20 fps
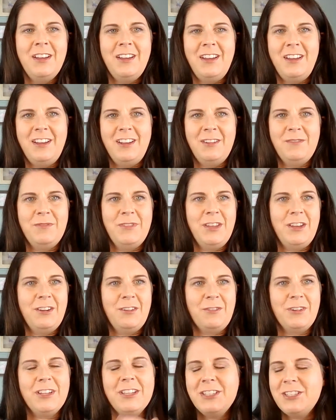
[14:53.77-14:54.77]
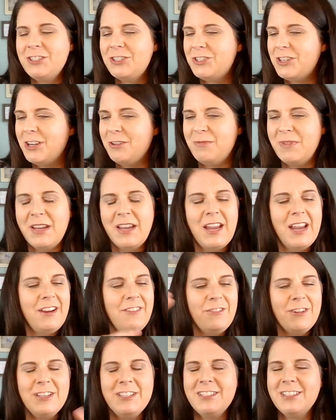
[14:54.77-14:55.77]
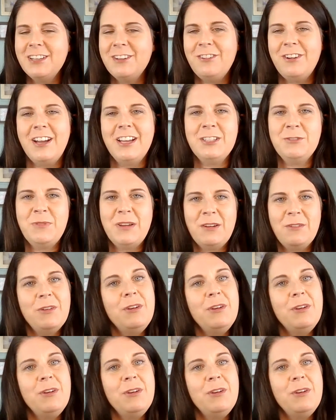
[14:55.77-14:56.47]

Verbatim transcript: um, the religious treatment, every single aspect